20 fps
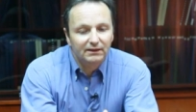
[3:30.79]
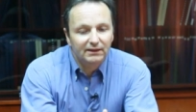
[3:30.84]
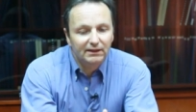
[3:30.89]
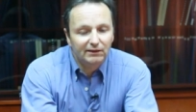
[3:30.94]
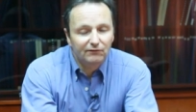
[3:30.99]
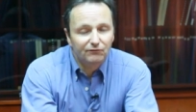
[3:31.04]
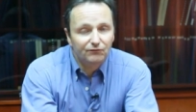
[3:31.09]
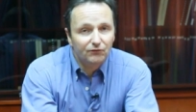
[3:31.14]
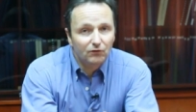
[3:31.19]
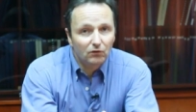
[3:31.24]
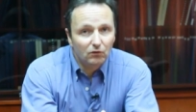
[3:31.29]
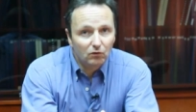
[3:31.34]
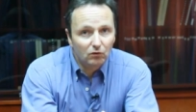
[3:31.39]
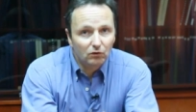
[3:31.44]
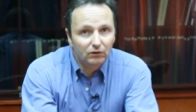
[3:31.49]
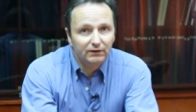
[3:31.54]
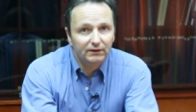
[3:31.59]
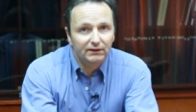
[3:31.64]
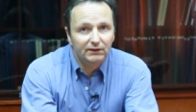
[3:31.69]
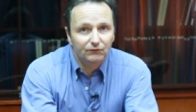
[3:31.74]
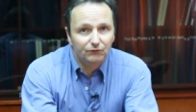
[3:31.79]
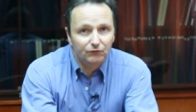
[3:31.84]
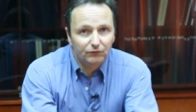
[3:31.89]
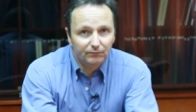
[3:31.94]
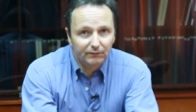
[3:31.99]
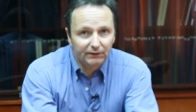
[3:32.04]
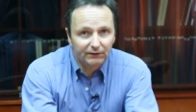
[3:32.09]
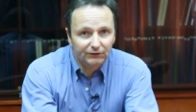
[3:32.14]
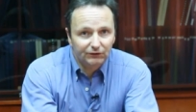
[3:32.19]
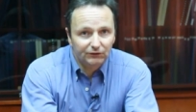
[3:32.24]
give all the
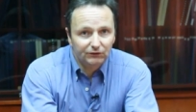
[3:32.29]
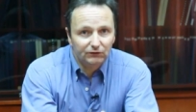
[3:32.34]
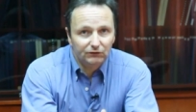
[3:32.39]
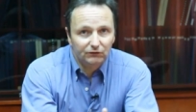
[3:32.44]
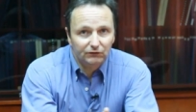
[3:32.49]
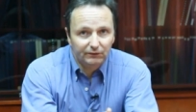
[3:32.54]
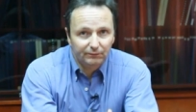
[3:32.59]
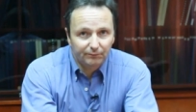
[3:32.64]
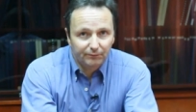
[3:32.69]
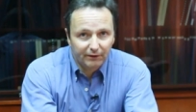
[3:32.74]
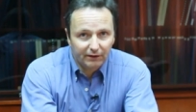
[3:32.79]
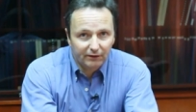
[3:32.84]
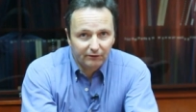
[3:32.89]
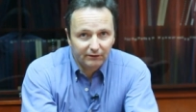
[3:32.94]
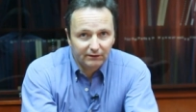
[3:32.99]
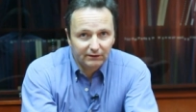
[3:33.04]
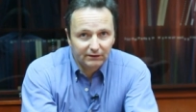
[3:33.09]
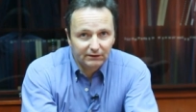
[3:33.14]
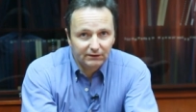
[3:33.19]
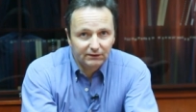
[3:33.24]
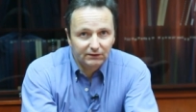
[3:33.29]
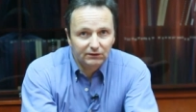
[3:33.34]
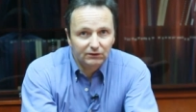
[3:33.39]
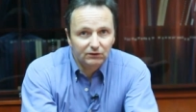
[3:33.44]
information to the parents,